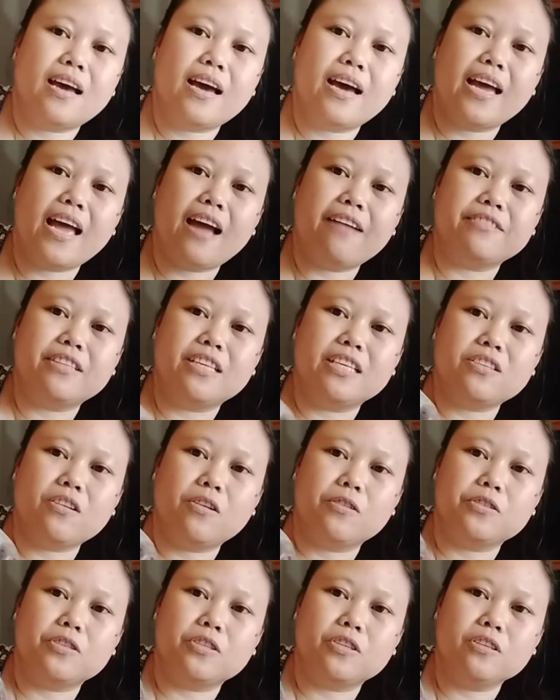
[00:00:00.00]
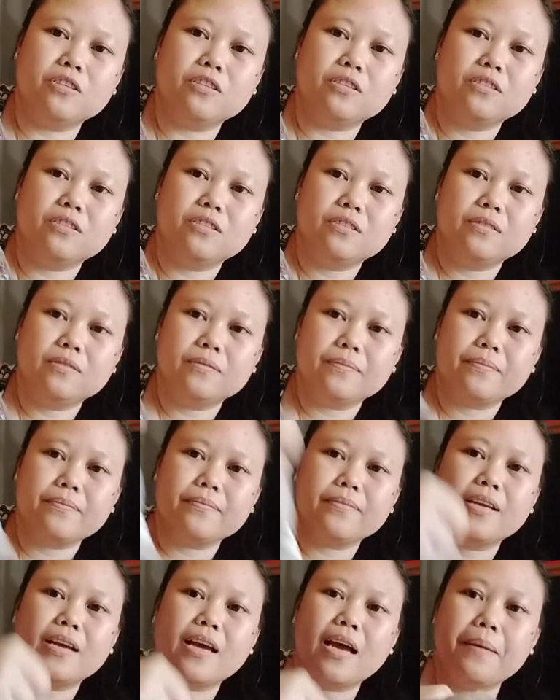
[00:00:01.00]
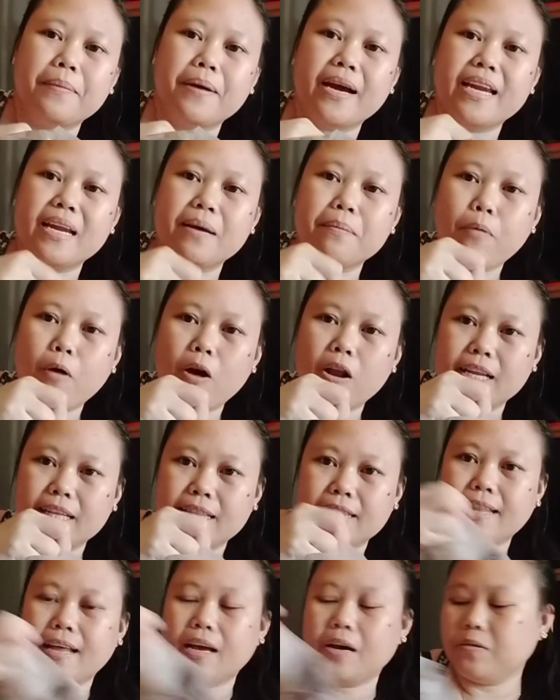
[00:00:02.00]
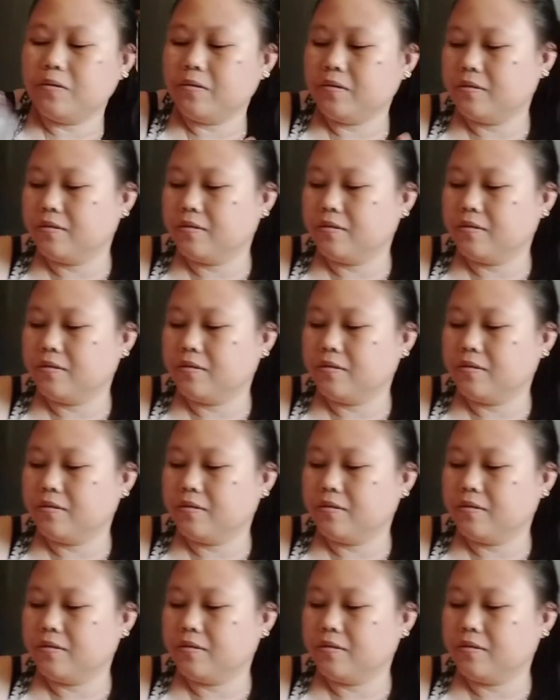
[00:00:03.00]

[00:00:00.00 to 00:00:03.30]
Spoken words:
I have this also. I'm gonna boil it now.